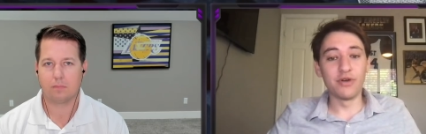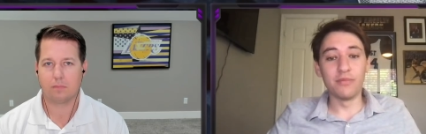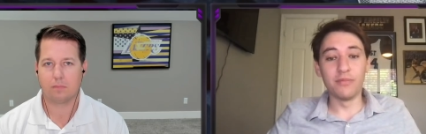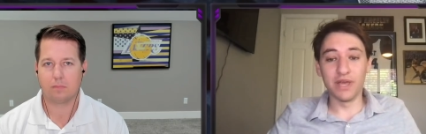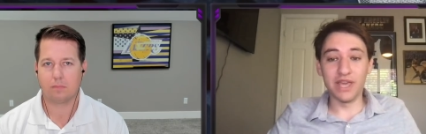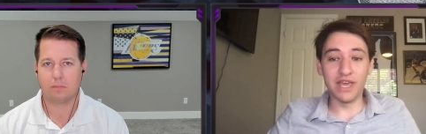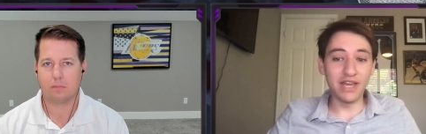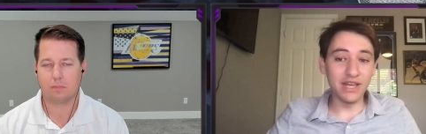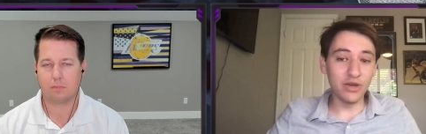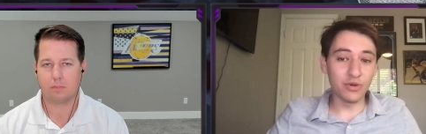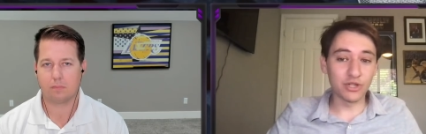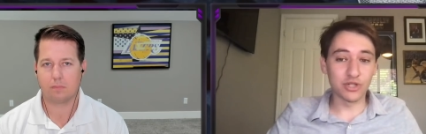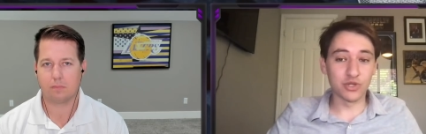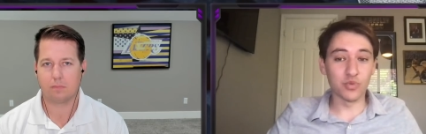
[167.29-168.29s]
Speaker 1: McKinney,
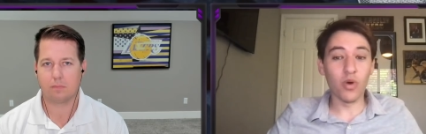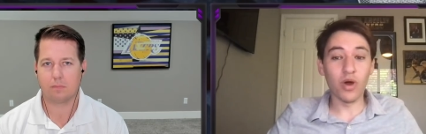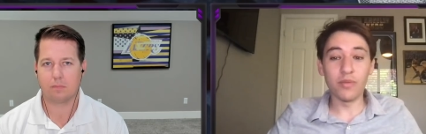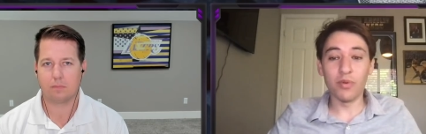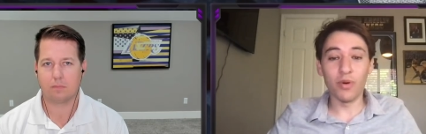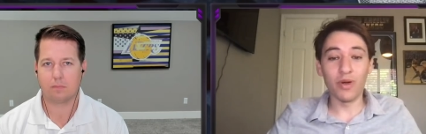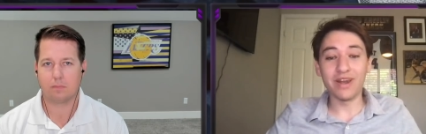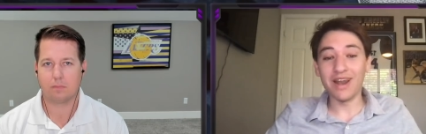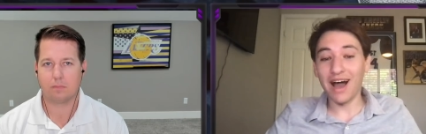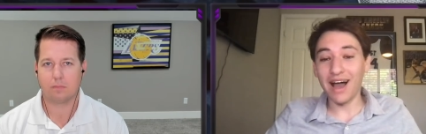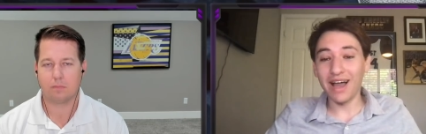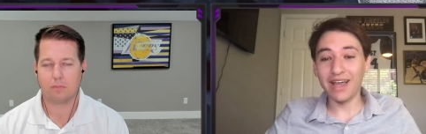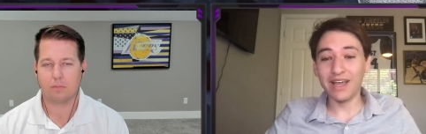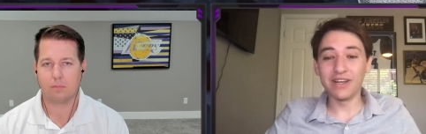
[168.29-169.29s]
which is
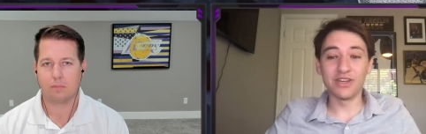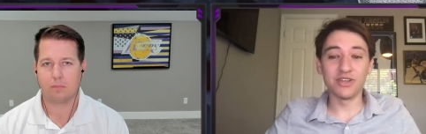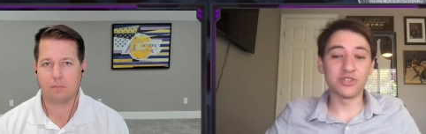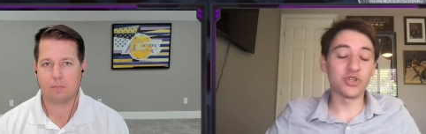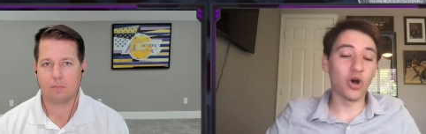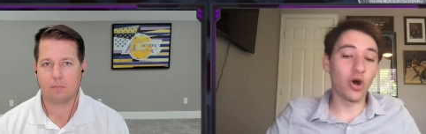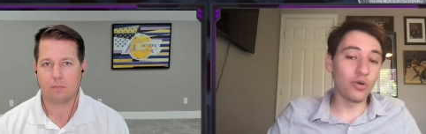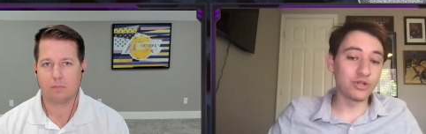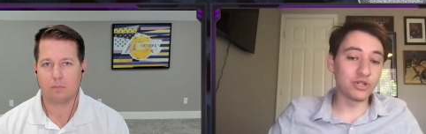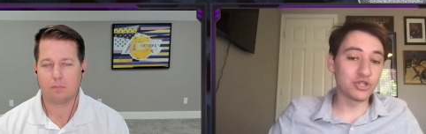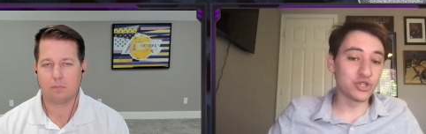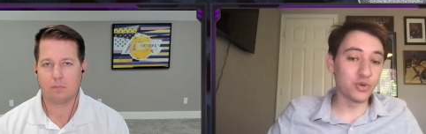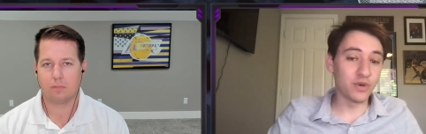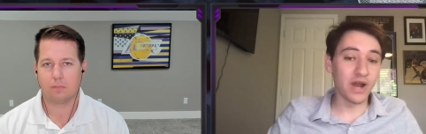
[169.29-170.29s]
1.9, Gasol, which is
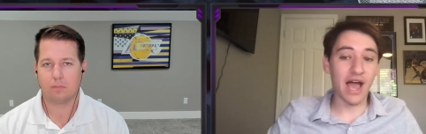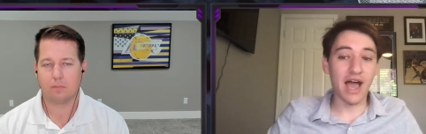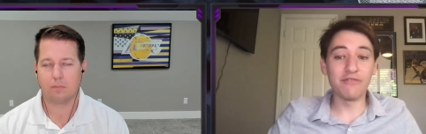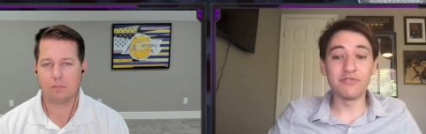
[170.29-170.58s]
2.5.